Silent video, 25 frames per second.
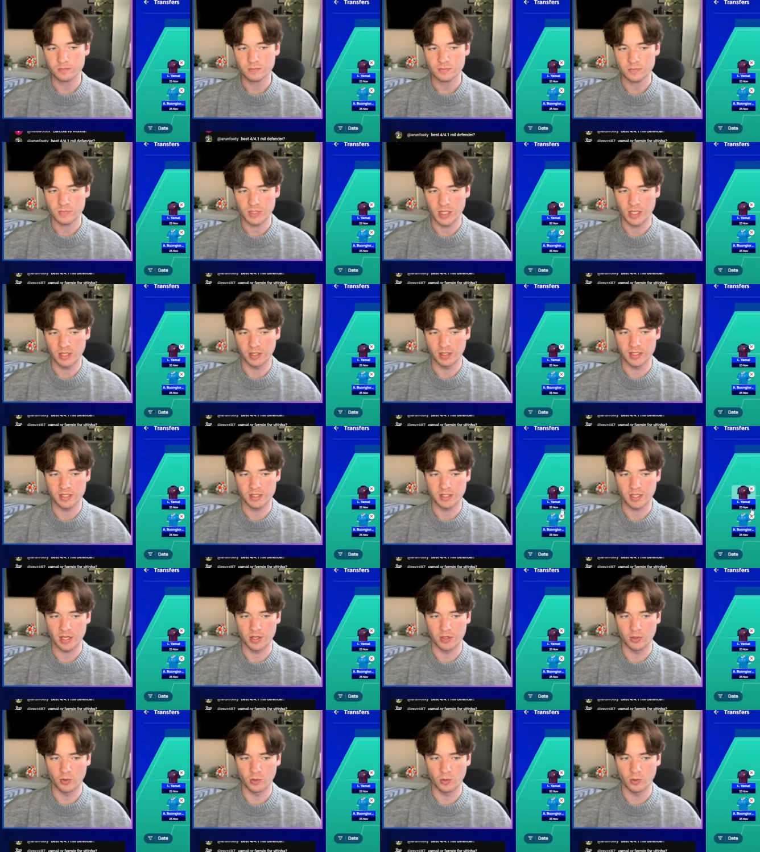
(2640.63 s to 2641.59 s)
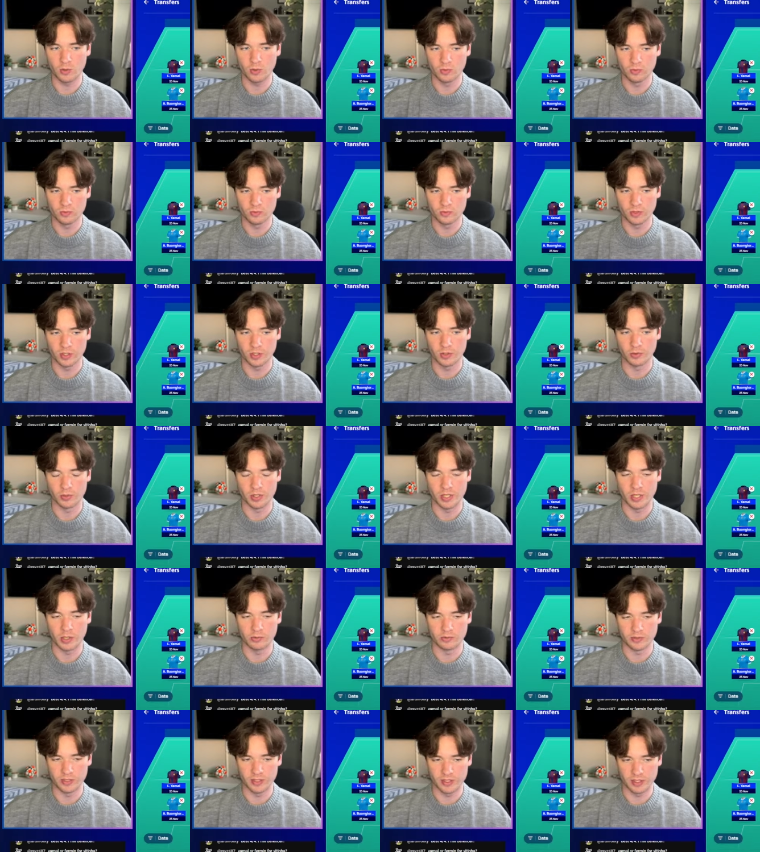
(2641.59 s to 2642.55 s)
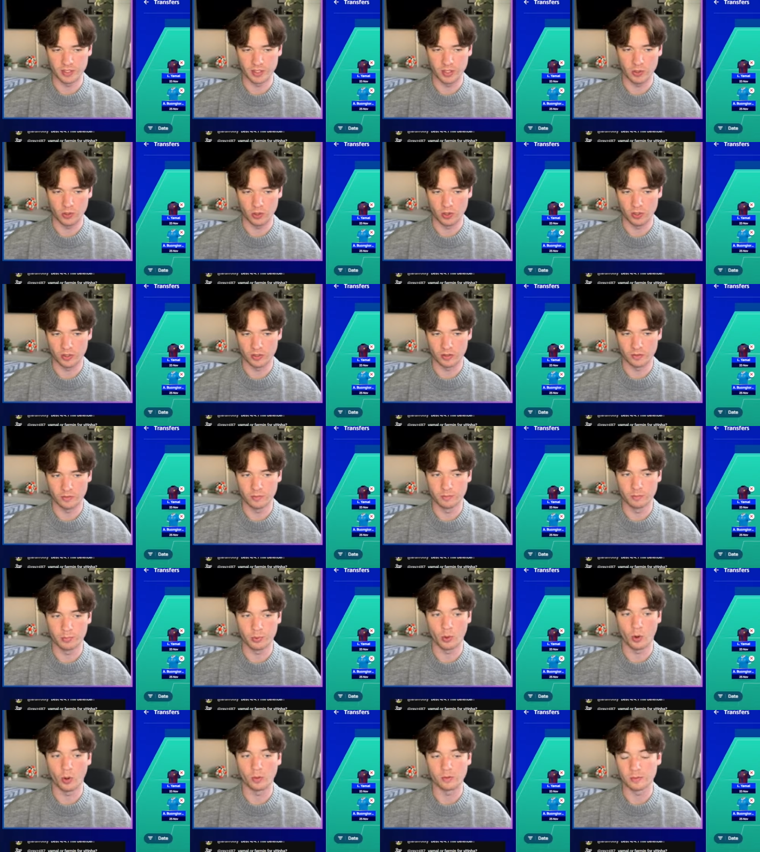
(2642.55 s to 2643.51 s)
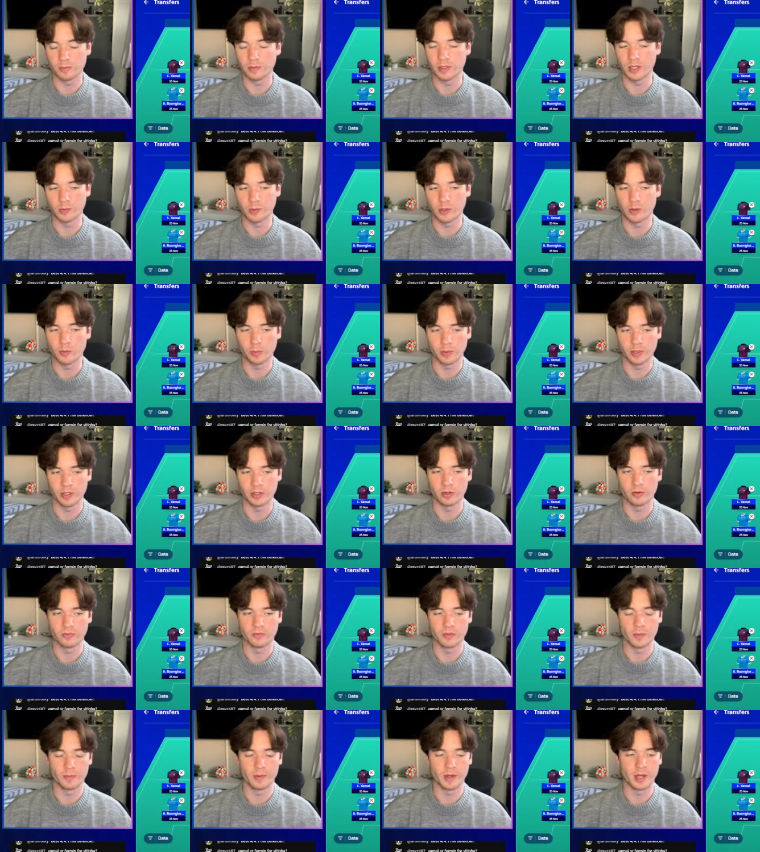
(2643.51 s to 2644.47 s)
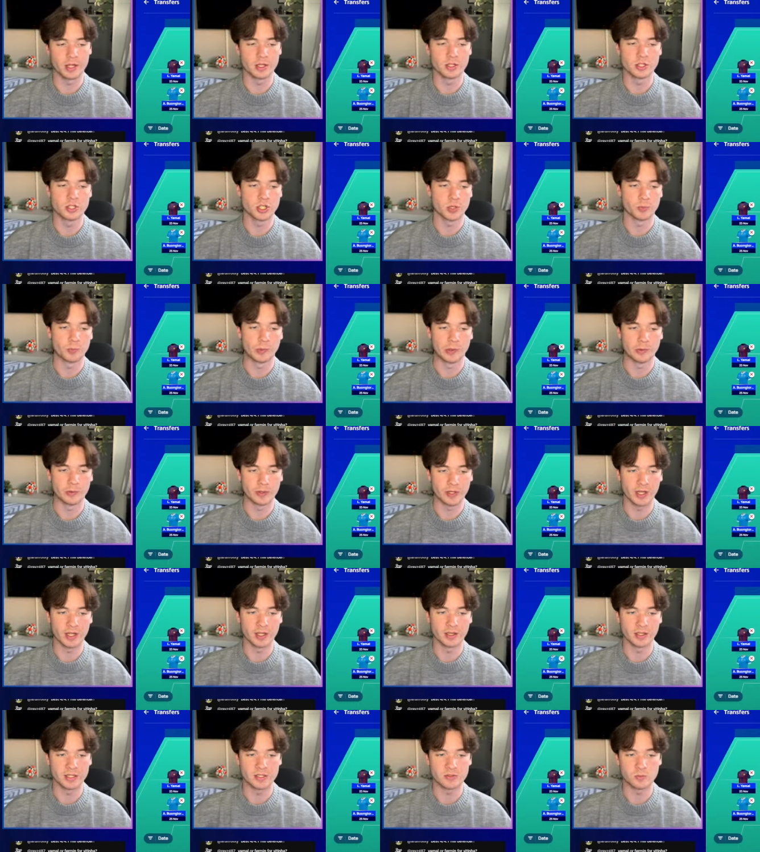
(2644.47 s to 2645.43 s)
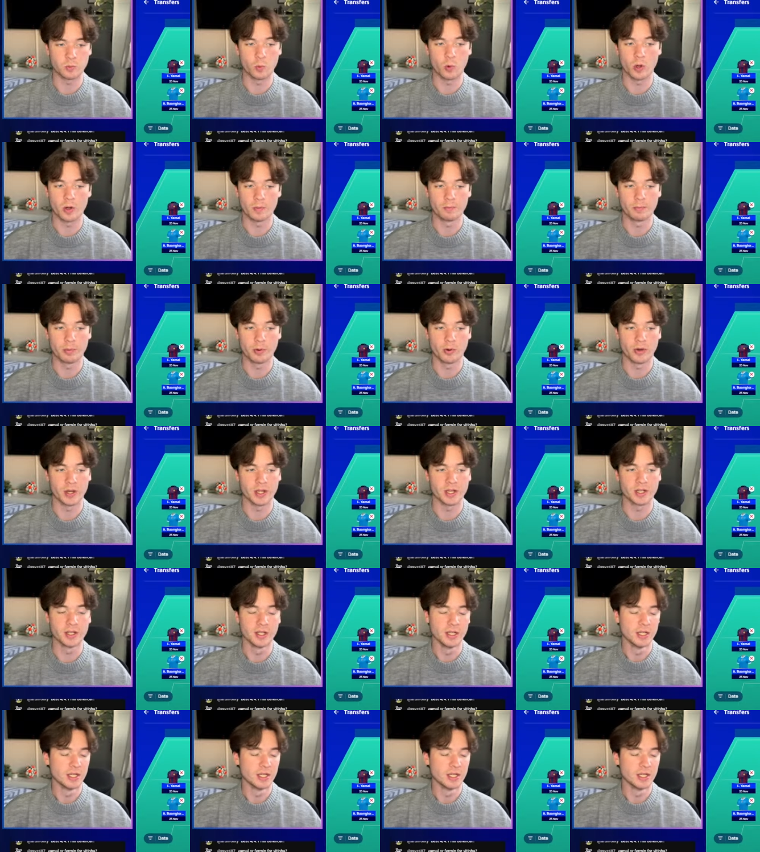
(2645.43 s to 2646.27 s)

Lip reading: At least I know, Yildiz and Gordon probably will play off the bench and will get at least 1 point,